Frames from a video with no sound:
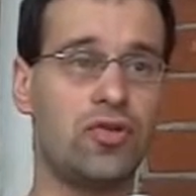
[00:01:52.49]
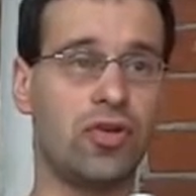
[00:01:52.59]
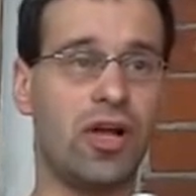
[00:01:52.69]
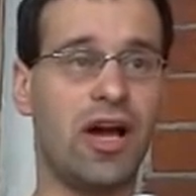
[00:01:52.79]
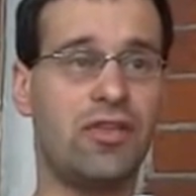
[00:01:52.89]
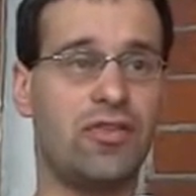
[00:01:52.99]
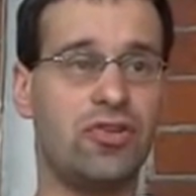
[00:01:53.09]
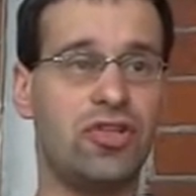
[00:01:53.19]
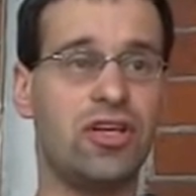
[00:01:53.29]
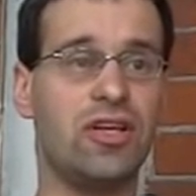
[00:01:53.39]
July
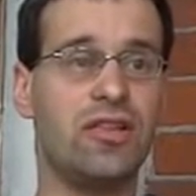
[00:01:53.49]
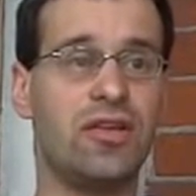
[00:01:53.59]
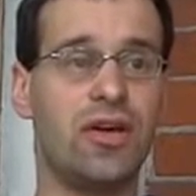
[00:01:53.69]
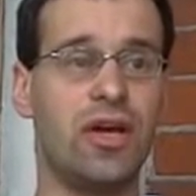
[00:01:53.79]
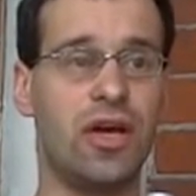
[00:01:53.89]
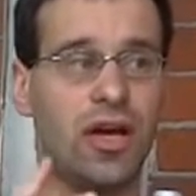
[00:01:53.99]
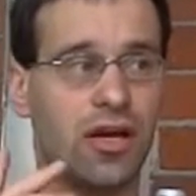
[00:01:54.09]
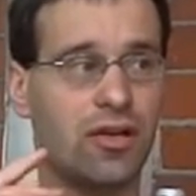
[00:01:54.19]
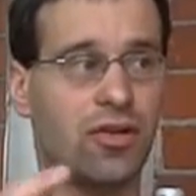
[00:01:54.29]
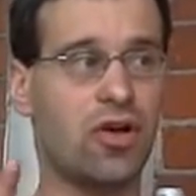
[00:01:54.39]
13th
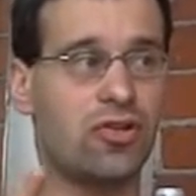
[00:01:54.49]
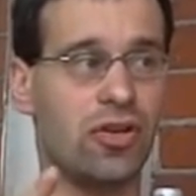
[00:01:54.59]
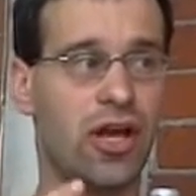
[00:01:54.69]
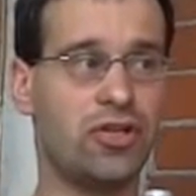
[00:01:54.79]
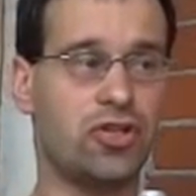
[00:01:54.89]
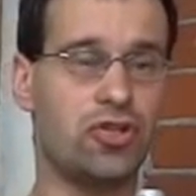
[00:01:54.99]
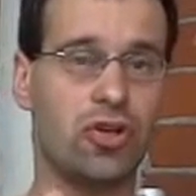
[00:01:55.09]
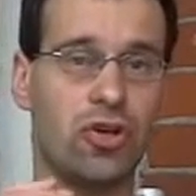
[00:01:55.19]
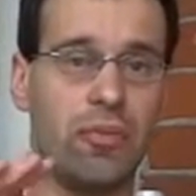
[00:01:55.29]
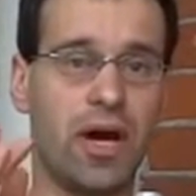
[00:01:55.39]

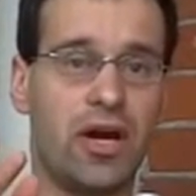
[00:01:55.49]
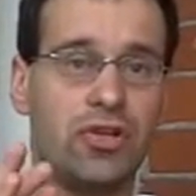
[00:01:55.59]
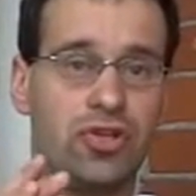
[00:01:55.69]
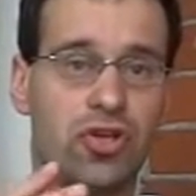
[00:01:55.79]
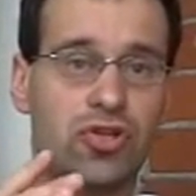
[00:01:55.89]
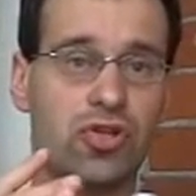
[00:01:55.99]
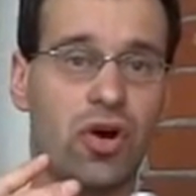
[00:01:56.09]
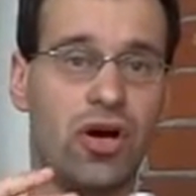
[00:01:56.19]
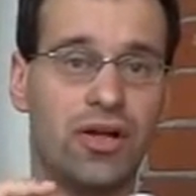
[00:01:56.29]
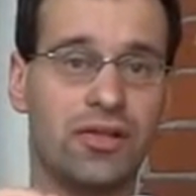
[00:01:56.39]
Congratulations on your marriage, shit
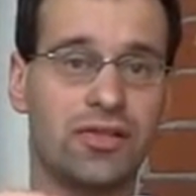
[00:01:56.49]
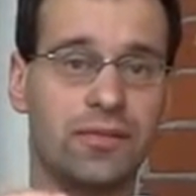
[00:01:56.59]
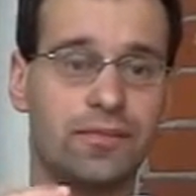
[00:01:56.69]
soils.